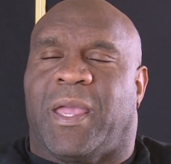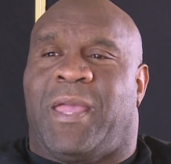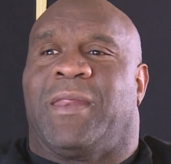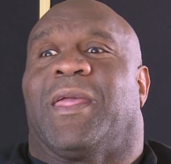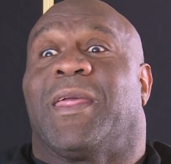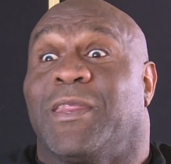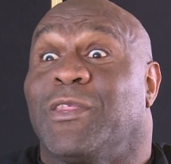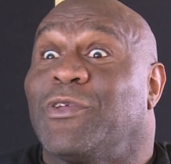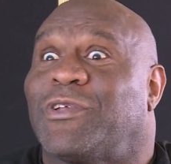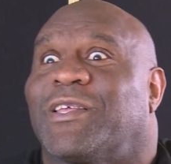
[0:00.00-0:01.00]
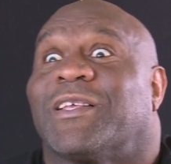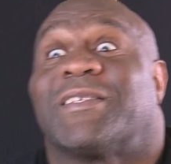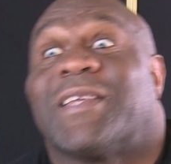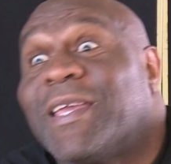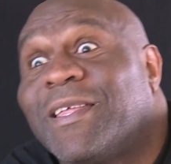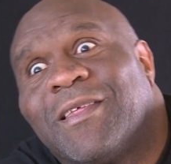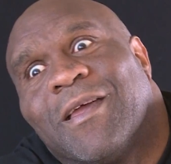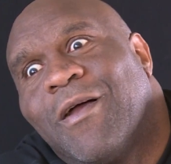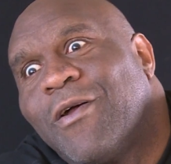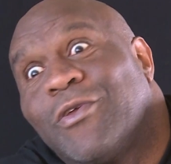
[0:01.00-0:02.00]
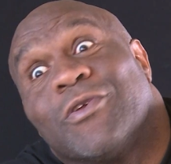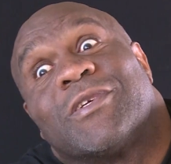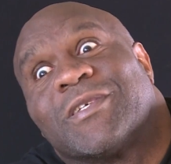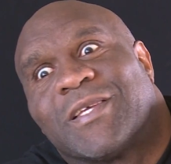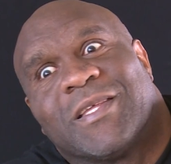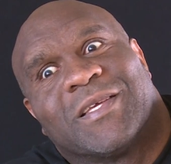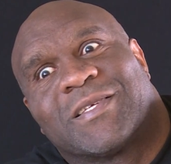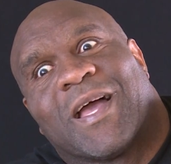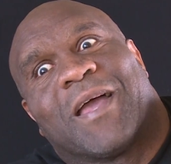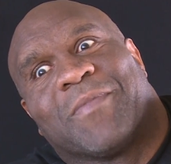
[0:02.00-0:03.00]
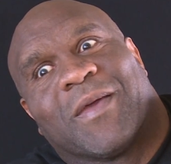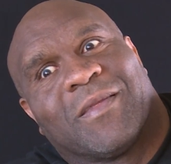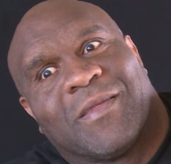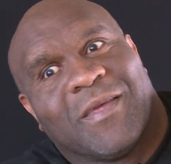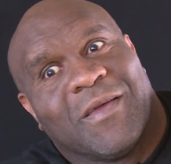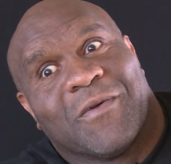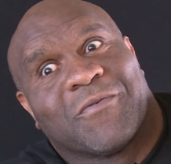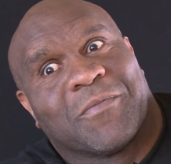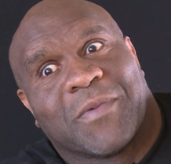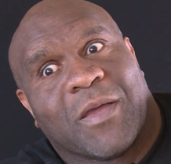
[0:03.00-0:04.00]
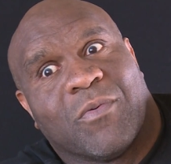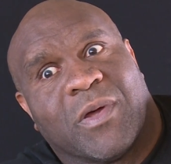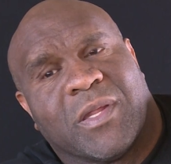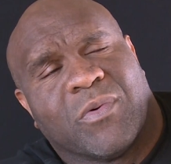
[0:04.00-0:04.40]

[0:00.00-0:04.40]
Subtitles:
And then you should have seen this guy, man, from K1.